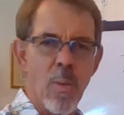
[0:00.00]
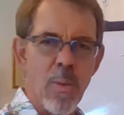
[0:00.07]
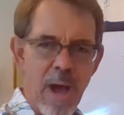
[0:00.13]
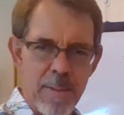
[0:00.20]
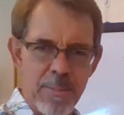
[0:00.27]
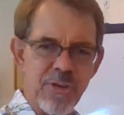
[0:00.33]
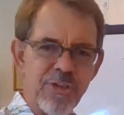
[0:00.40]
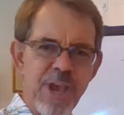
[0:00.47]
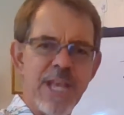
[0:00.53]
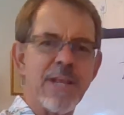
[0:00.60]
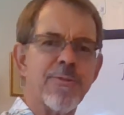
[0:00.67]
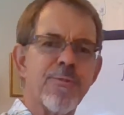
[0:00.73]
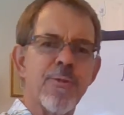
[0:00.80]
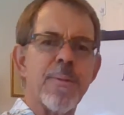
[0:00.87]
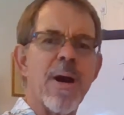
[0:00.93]
I'm going to shake it
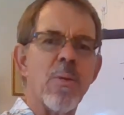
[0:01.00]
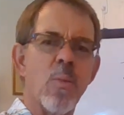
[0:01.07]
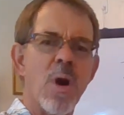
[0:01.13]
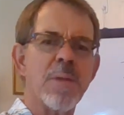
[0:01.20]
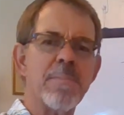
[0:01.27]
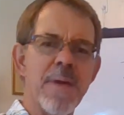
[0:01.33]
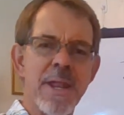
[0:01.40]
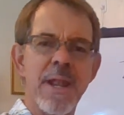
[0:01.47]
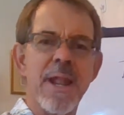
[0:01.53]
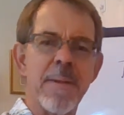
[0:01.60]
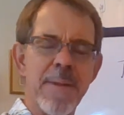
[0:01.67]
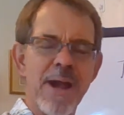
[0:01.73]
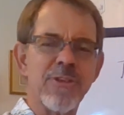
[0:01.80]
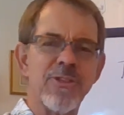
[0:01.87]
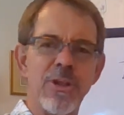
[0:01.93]
for about 1 minute. I'm
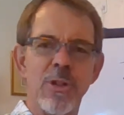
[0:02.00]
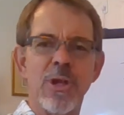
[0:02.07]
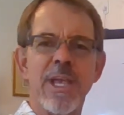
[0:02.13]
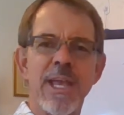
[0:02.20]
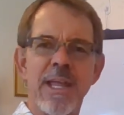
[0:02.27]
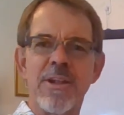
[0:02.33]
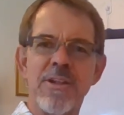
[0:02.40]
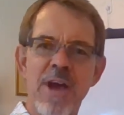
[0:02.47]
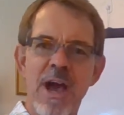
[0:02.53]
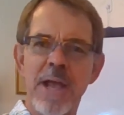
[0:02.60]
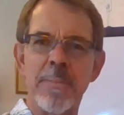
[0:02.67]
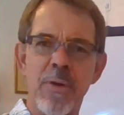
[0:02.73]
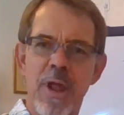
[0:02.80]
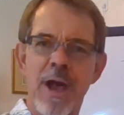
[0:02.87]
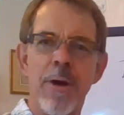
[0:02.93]
actually looking at a timer
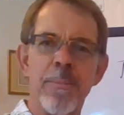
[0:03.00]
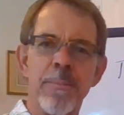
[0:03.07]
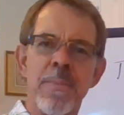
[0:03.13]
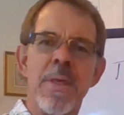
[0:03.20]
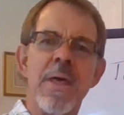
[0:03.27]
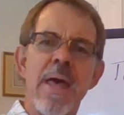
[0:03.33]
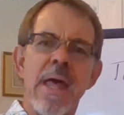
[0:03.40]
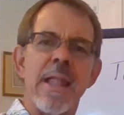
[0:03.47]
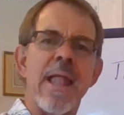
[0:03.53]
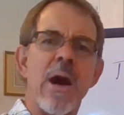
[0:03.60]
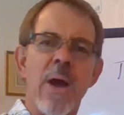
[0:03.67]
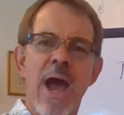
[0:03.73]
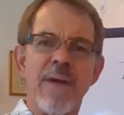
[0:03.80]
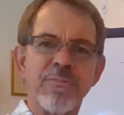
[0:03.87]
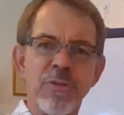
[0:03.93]
now. Now,
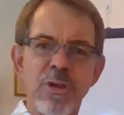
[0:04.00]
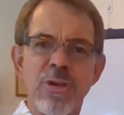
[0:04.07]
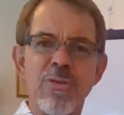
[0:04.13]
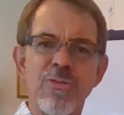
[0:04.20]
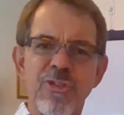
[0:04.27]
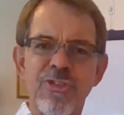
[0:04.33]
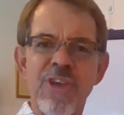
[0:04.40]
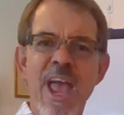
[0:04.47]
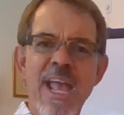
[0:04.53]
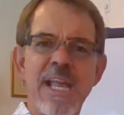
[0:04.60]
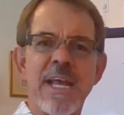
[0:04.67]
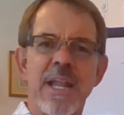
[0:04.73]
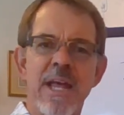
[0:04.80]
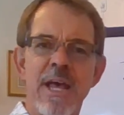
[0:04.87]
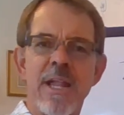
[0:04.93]
after you've shaken
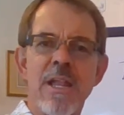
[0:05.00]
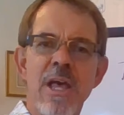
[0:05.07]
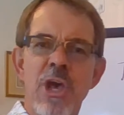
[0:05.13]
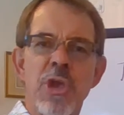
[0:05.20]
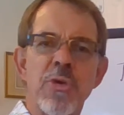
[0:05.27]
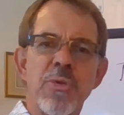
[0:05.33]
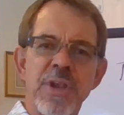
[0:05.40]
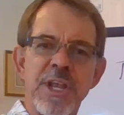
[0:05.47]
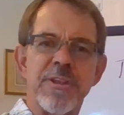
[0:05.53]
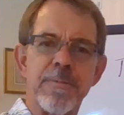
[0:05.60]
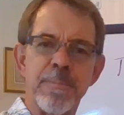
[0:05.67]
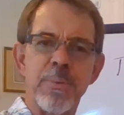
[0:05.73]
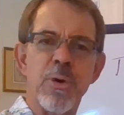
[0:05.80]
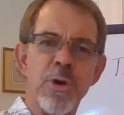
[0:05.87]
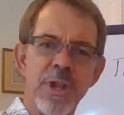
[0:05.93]
it, you need to
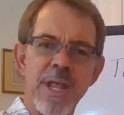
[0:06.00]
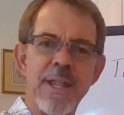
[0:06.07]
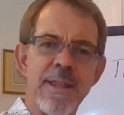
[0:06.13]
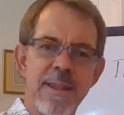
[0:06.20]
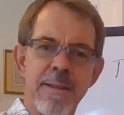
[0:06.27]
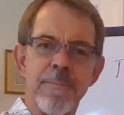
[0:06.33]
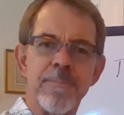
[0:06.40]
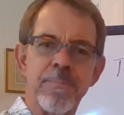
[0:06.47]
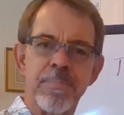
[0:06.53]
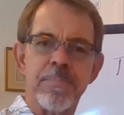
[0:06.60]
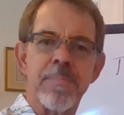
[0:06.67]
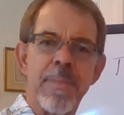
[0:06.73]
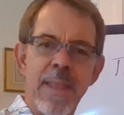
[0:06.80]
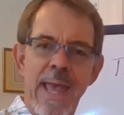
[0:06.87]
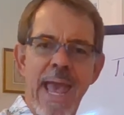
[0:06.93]
put it
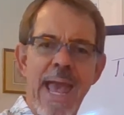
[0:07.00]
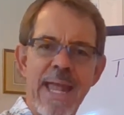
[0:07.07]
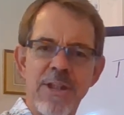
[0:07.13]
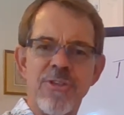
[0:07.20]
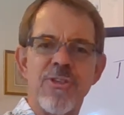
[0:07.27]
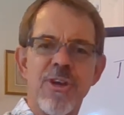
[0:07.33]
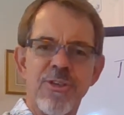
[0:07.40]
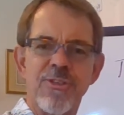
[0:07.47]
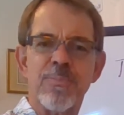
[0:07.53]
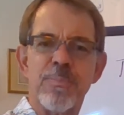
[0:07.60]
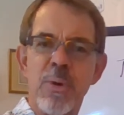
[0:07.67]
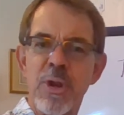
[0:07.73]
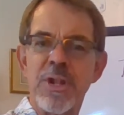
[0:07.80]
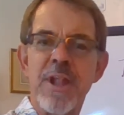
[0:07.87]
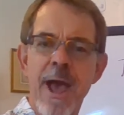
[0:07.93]
and just put
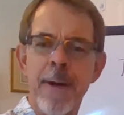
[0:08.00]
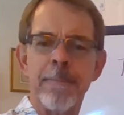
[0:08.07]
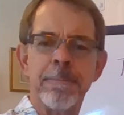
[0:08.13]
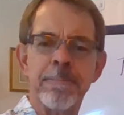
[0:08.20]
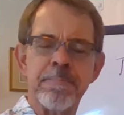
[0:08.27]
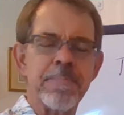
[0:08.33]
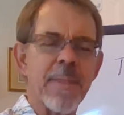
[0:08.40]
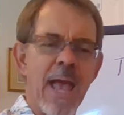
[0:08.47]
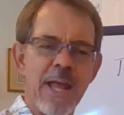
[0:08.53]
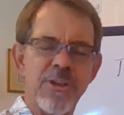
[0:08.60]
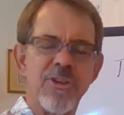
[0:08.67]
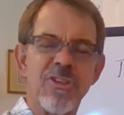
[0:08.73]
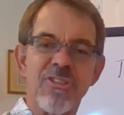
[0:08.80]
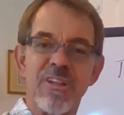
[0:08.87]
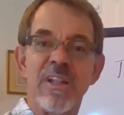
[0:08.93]
it down and
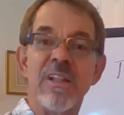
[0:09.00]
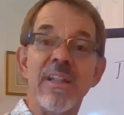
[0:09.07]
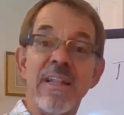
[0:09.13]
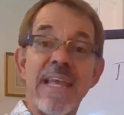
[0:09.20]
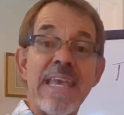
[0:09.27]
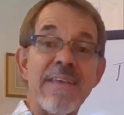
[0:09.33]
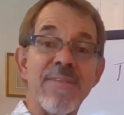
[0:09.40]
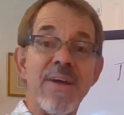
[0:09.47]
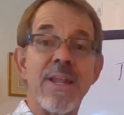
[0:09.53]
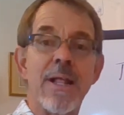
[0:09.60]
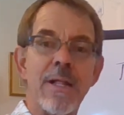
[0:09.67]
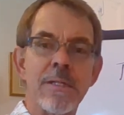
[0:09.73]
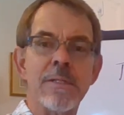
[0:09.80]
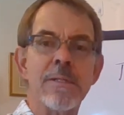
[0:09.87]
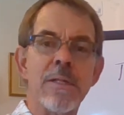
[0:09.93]
just leave it
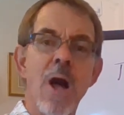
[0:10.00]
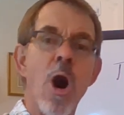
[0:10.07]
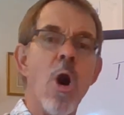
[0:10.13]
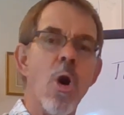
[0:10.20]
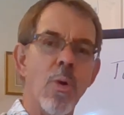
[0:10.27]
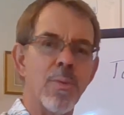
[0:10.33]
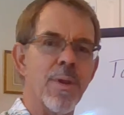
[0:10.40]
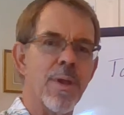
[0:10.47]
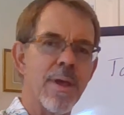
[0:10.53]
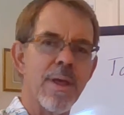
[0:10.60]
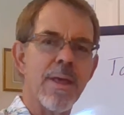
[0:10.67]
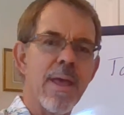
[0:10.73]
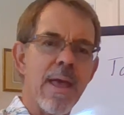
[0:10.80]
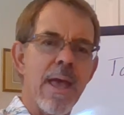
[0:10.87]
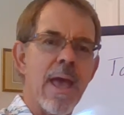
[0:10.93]
alone
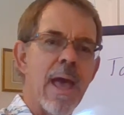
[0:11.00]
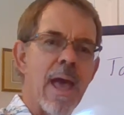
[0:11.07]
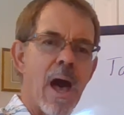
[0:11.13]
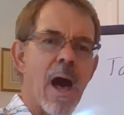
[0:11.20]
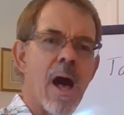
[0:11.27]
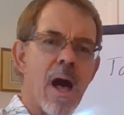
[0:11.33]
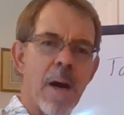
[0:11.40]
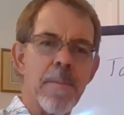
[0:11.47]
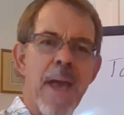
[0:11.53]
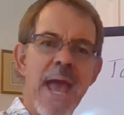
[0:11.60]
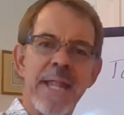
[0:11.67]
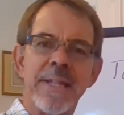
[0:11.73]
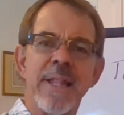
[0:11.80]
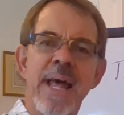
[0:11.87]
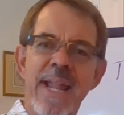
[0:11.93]

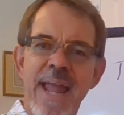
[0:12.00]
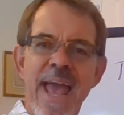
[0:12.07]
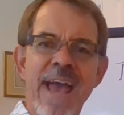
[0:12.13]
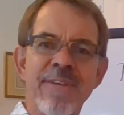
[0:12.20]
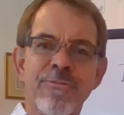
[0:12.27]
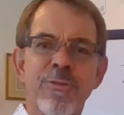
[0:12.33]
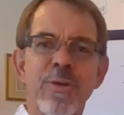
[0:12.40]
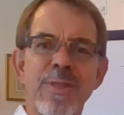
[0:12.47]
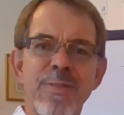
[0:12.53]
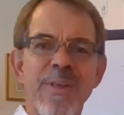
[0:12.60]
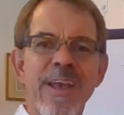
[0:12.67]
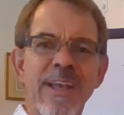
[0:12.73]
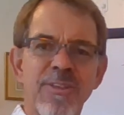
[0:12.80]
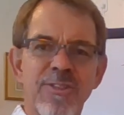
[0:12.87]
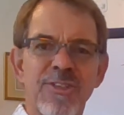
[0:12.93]
and let
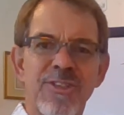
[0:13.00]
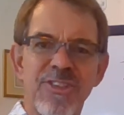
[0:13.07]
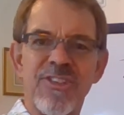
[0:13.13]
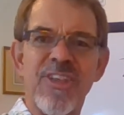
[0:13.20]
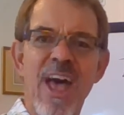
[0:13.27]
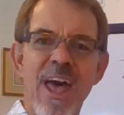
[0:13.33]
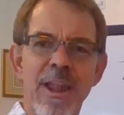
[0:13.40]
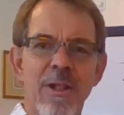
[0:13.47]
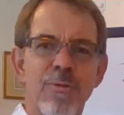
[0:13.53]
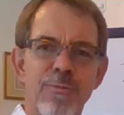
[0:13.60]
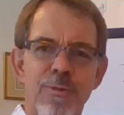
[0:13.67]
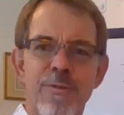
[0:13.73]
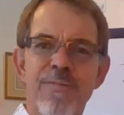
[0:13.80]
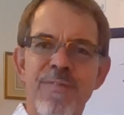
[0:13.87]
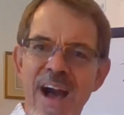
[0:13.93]
everything settle for
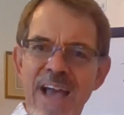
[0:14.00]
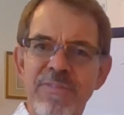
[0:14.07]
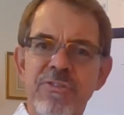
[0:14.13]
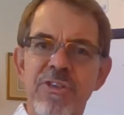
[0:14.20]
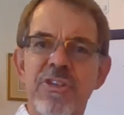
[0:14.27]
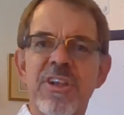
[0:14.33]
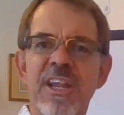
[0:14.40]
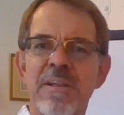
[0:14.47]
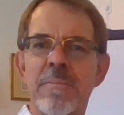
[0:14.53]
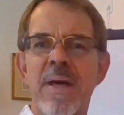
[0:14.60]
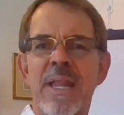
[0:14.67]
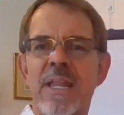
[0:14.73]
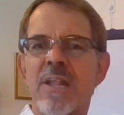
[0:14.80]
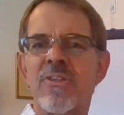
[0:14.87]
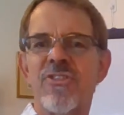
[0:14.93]
5 to 10
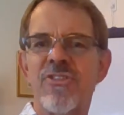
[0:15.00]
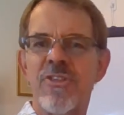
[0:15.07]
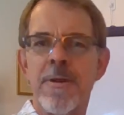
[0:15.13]
minutes.